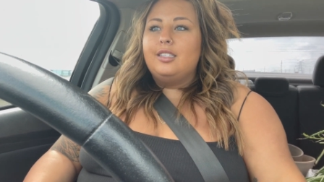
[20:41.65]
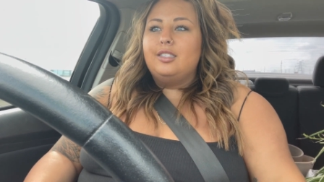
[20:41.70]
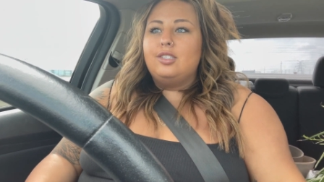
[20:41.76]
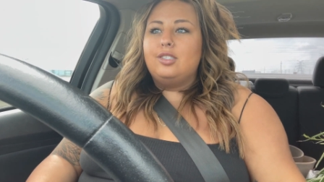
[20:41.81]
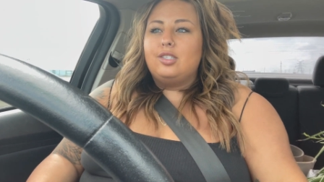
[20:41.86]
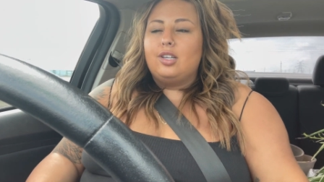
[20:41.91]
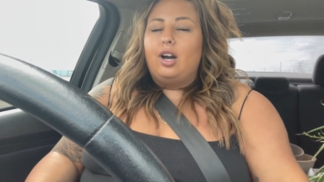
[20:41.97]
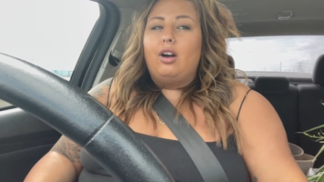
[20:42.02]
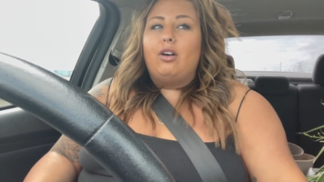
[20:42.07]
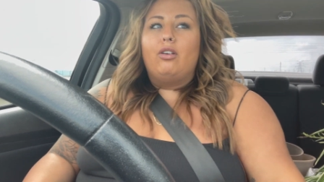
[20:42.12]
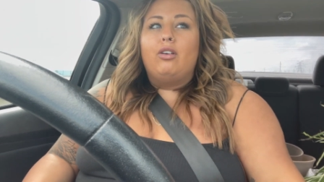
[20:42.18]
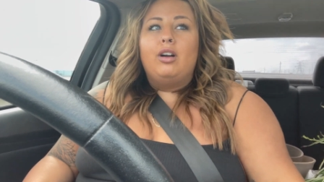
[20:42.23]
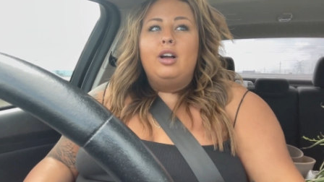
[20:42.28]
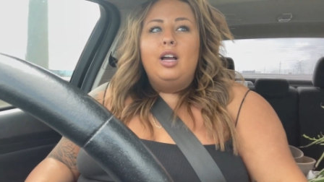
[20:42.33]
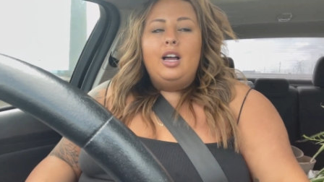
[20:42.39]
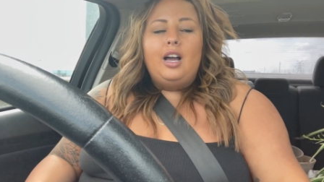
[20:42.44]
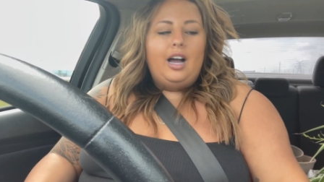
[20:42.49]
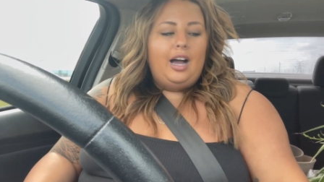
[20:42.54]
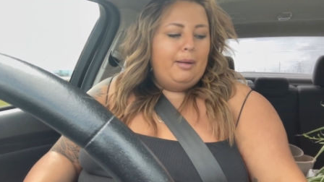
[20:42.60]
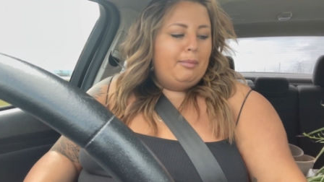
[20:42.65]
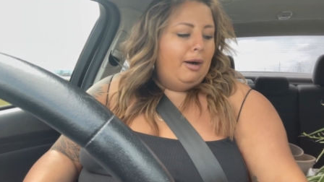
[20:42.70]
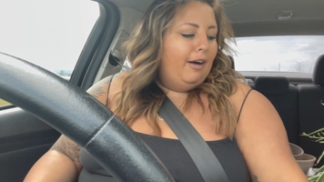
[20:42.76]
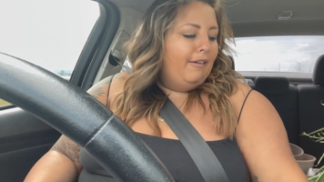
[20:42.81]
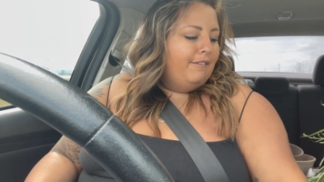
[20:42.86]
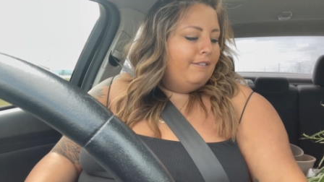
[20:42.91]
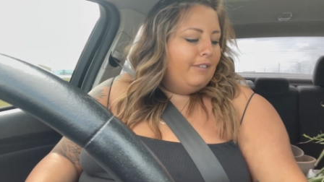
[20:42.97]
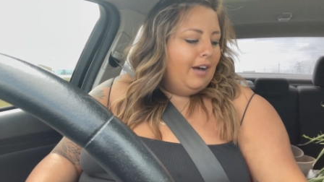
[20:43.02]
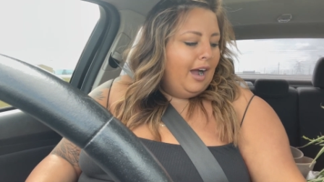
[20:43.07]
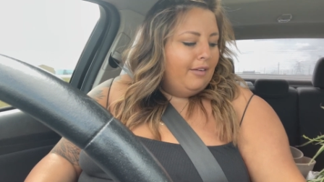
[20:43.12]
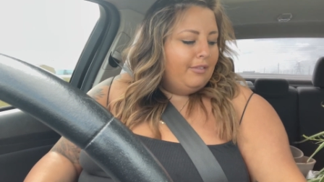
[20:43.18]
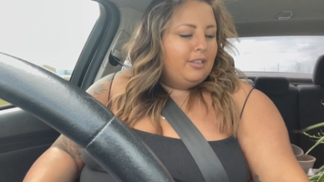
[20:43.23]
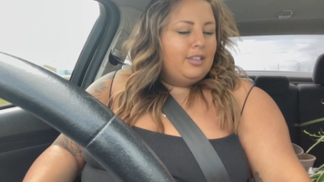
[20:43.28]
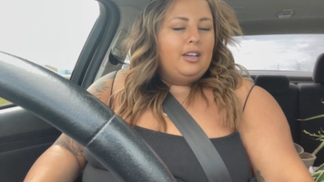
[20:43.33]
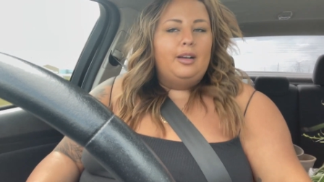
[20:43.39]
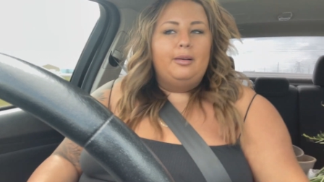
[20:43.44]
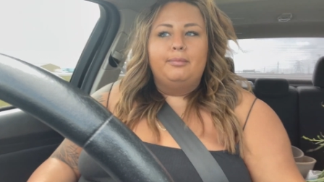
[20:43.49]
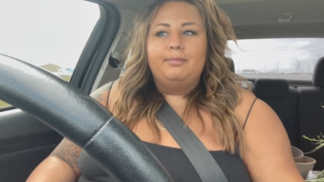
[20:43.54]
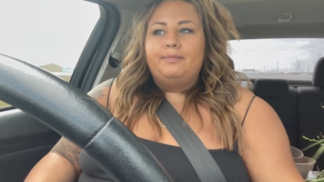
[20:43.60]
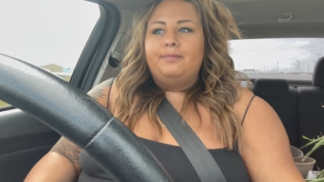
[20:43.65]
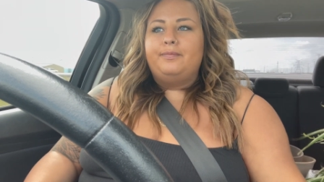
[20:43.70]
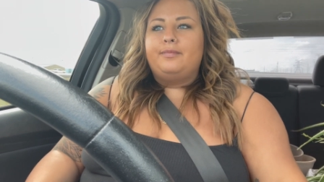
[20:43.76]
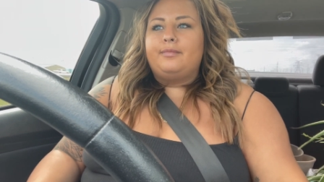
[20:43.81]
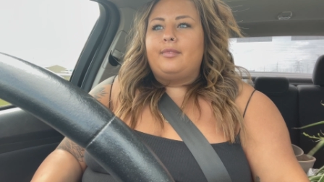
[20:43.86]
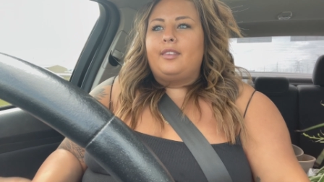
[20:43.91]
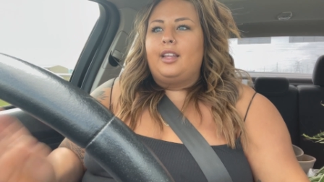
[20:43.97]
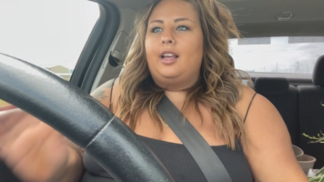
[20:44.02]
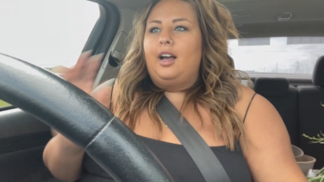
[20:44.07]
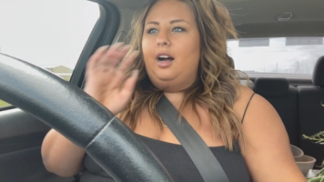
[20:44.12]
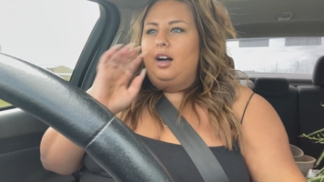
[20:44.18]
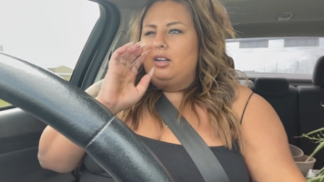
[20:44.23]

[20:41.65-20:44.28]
So I bought five of them.